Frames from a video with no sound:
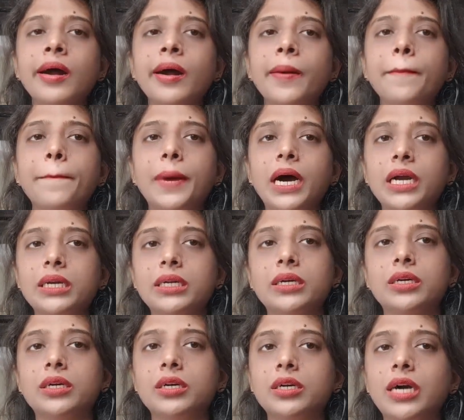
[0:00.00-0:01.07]
but
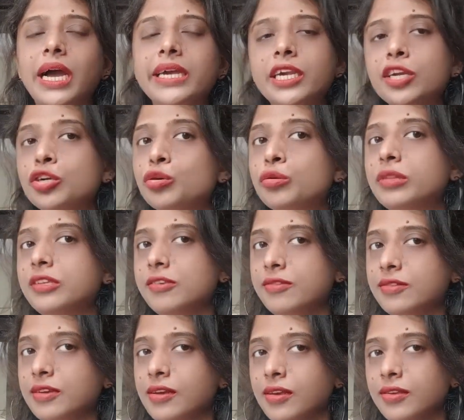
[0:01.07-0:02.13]
I can do these
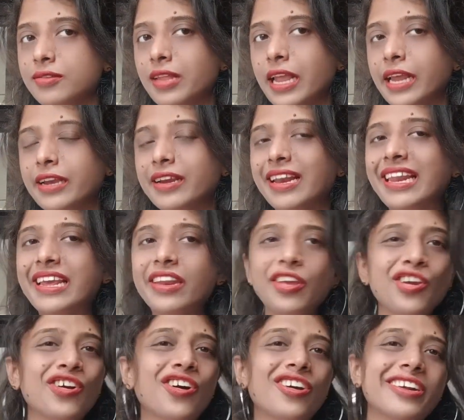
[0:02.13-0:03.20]
things like
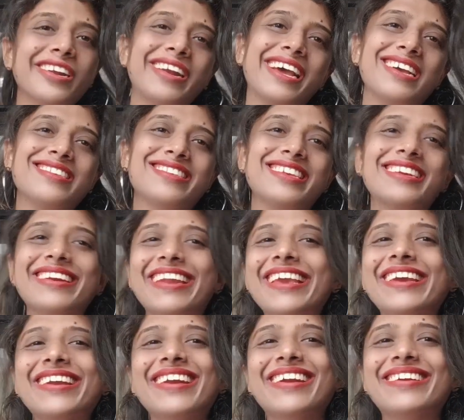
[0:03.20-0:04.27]
cleaning, organizing,
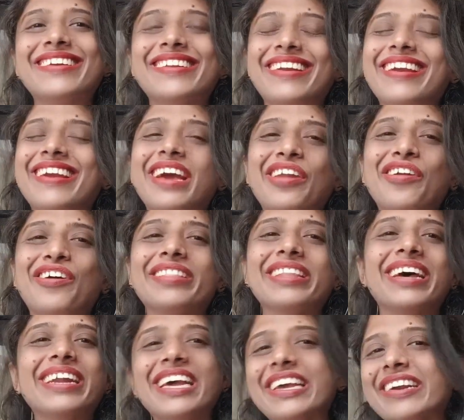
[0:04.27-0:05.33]
decluttering and all
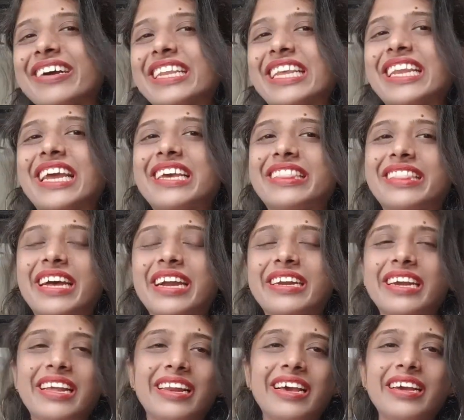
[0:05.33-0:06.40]
that. I really like that.
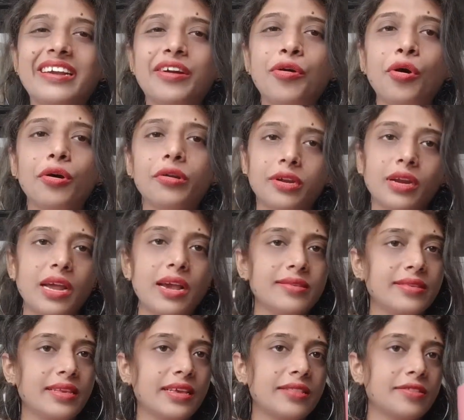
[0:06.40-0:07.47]
I like
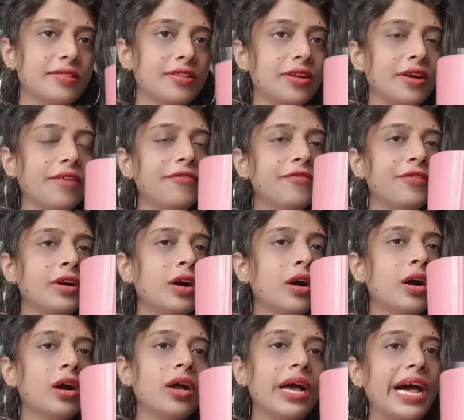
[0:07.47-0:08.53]
organizing and stuff.
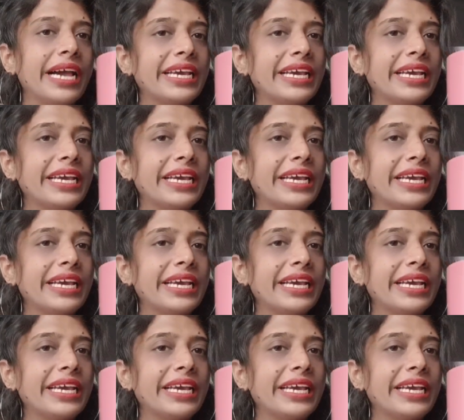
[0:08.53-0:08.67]
I